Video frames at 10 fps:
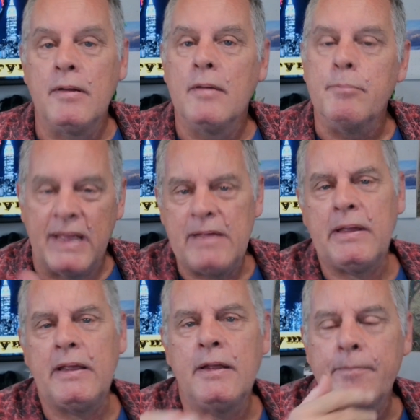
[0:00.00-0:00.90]

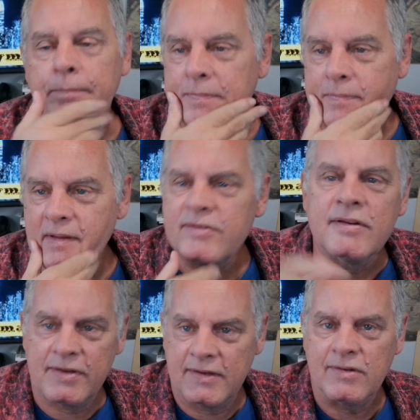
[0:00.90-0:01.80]
Maybe this
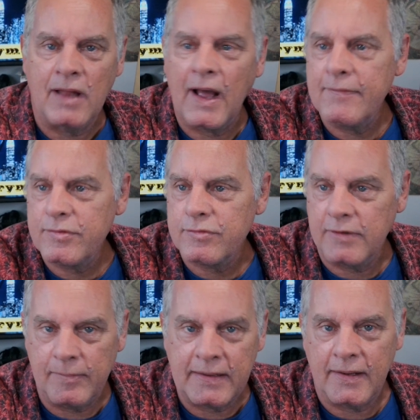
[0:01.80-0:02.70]
is his live
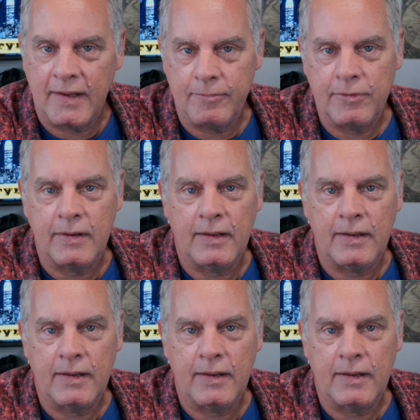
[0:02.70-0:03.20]
stream camera,